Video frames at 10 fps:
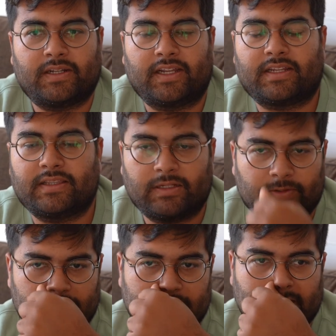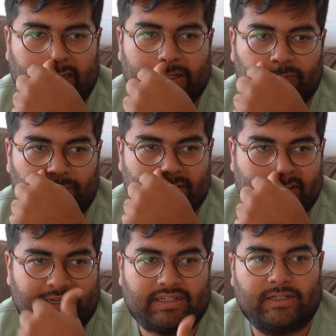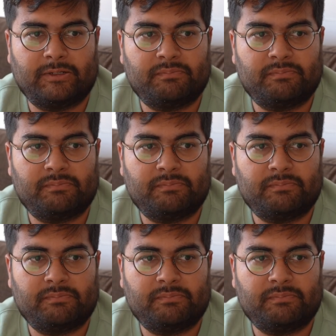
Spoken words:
like there was this guy who was like